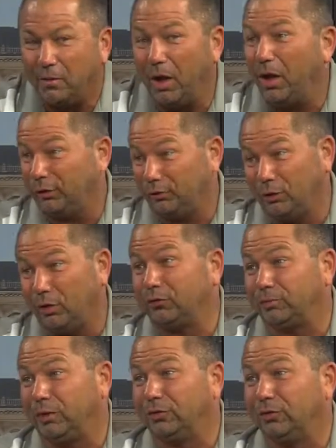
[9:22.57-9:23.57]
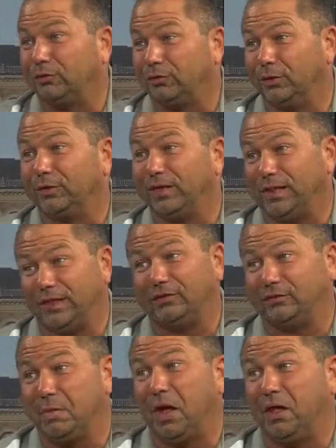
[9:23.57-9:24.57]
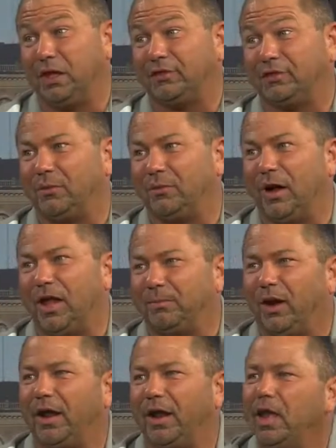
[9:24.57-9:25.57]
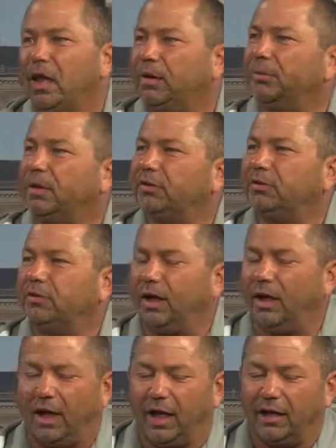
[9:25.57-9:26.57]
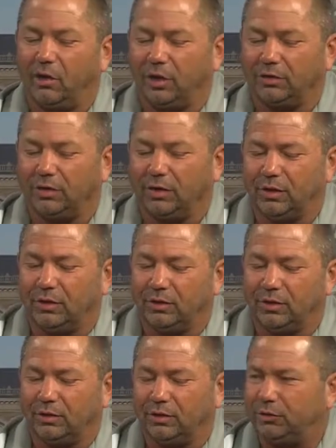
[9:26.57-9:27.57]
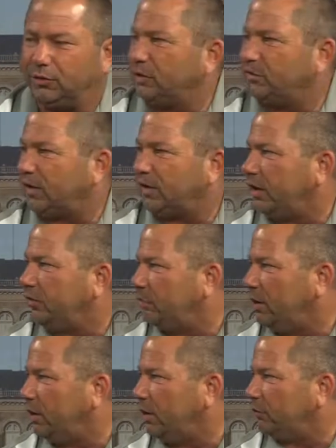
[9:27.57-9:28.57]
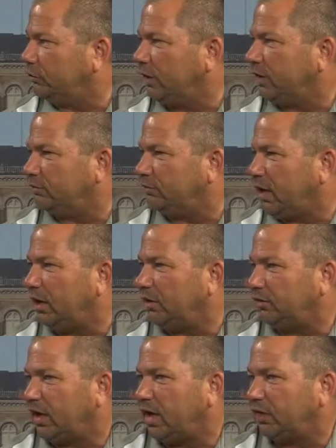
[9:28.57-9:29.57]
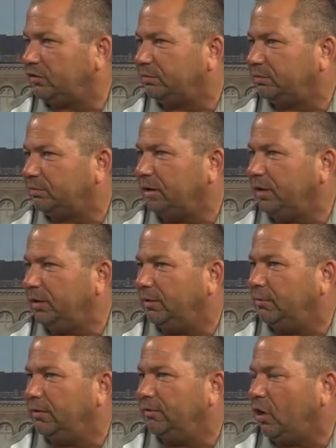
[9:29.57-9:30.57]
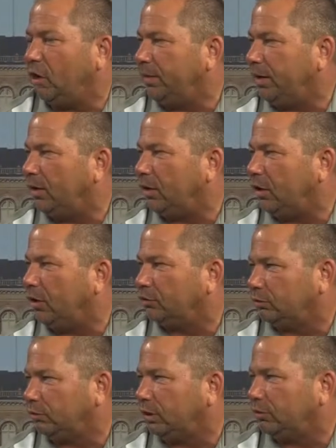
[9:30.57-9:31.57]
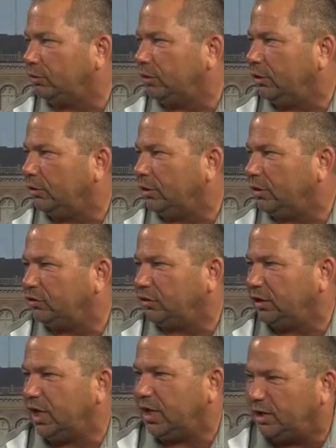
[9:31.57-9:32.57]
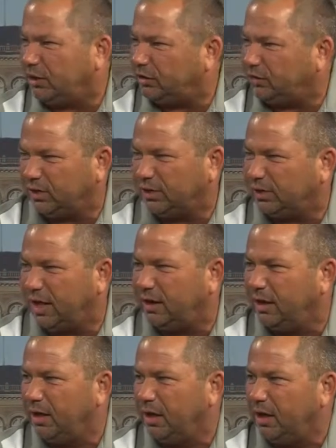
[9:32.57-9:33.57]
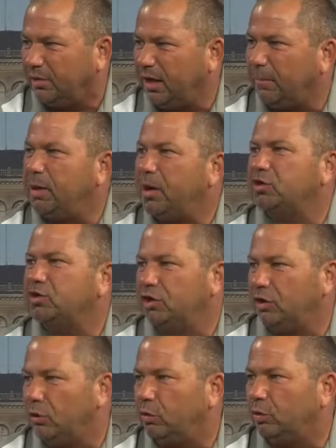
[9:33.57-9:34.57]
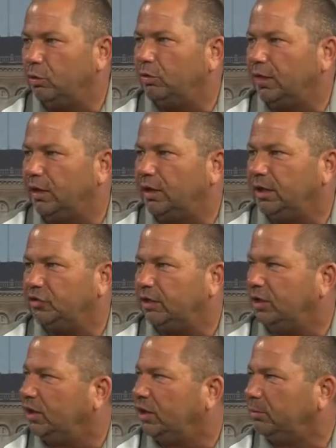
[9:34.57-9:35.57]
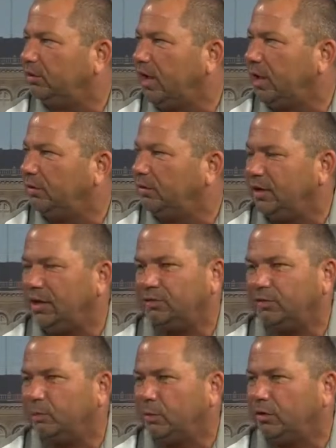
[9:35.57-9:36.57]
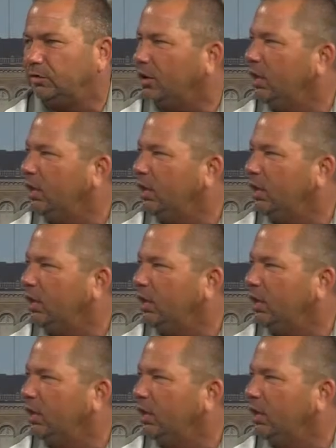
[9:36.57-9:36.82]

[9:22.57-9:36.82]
Well, trust me, this smell is on Rag-Bri. But I call it the dirty sock smell, the sweaty sock smell. And we've all been in cars where they turn the air conditioning on and you just get that pungent odor that initially comes out, and then as it runs,